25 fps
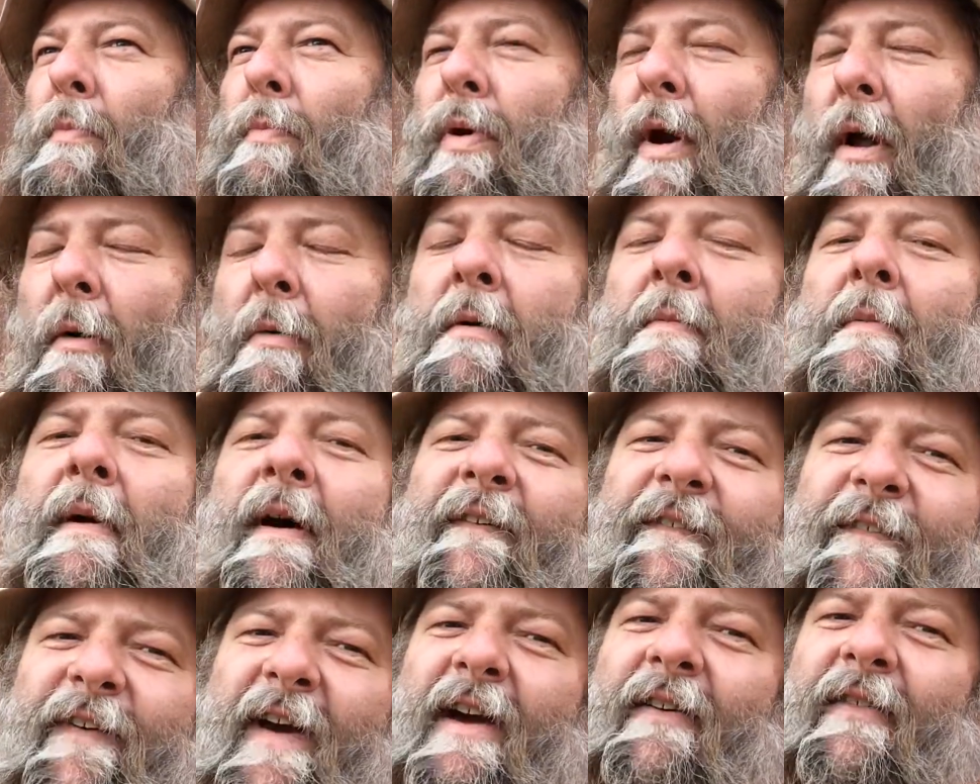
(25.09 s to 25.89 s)
probably
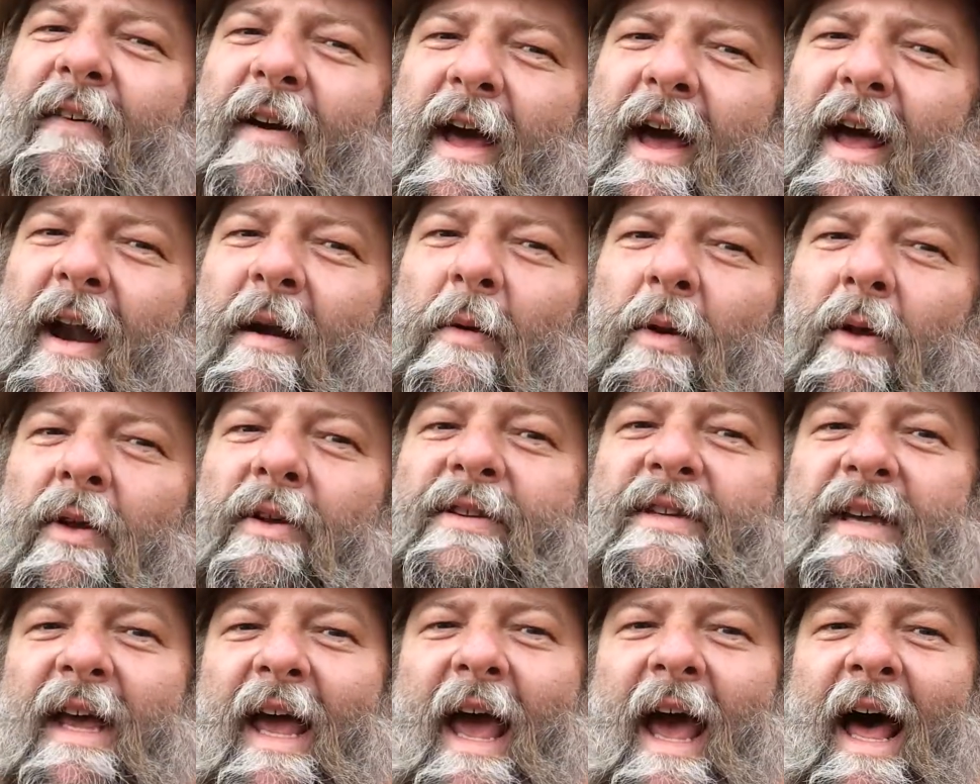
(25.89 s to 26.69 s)
my favorite
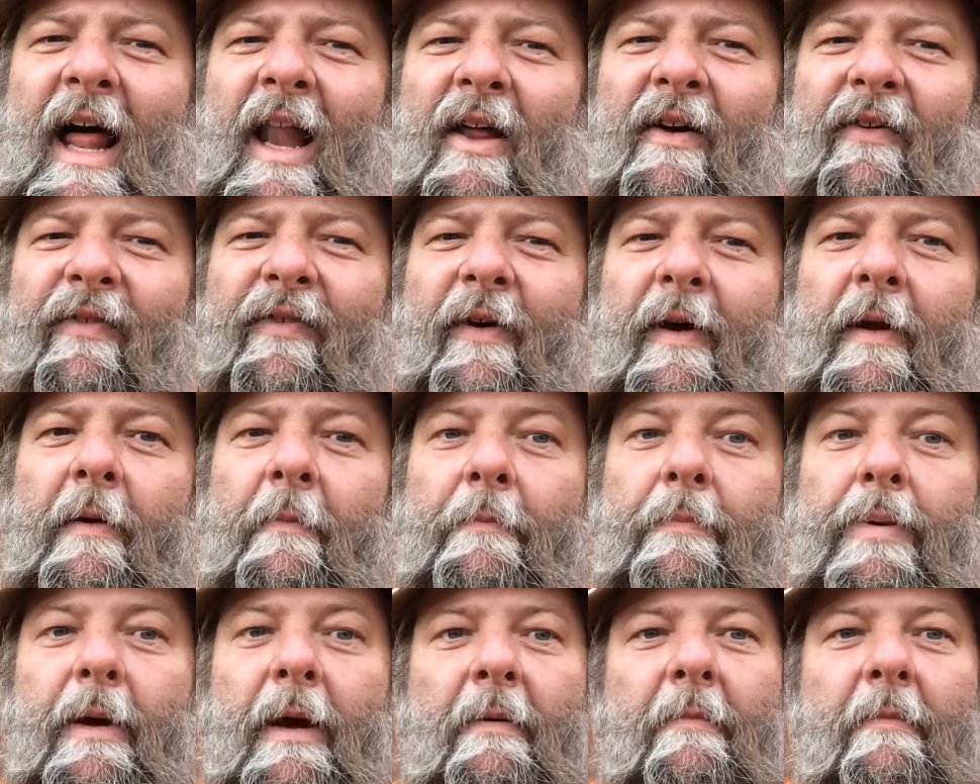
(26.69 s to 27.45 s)
animal is the elephant,